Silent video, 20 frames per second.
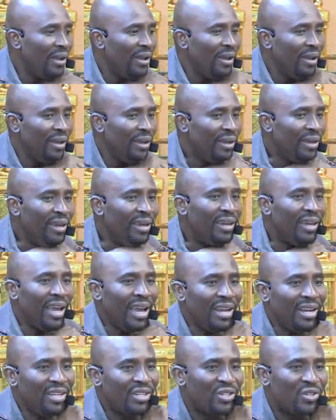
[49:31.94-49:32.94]
He, hear
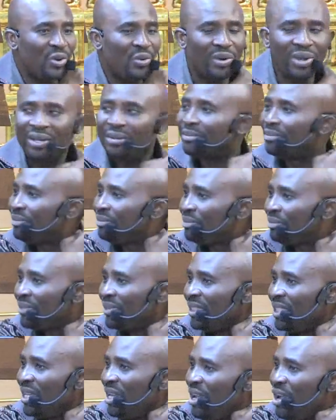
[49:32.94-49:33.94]
this story.
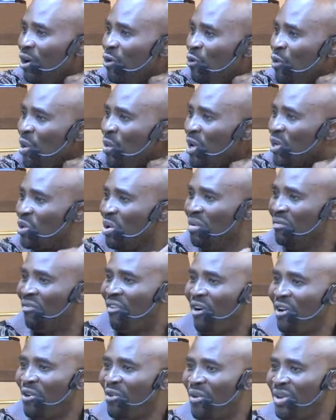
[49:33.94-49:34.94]
We were doing
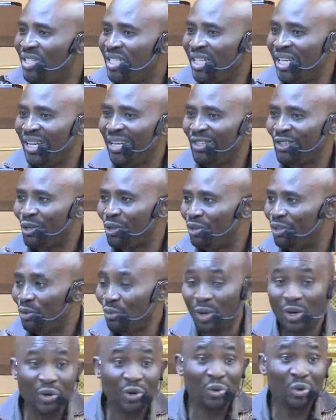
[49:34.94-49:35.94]
fundraising in church. We're
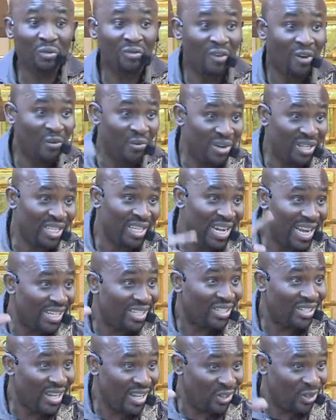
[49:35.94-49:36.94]
going to do fundraising
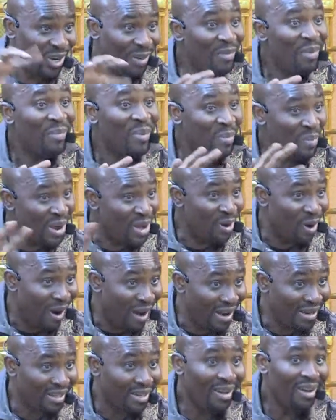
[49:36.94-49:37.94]
next year, so let me prepare your
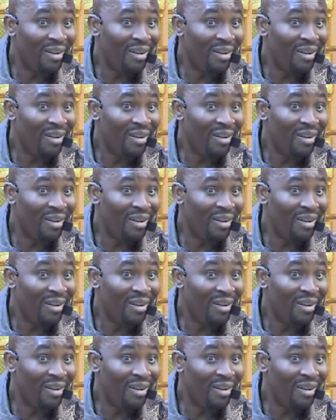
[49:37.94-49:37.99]
heart.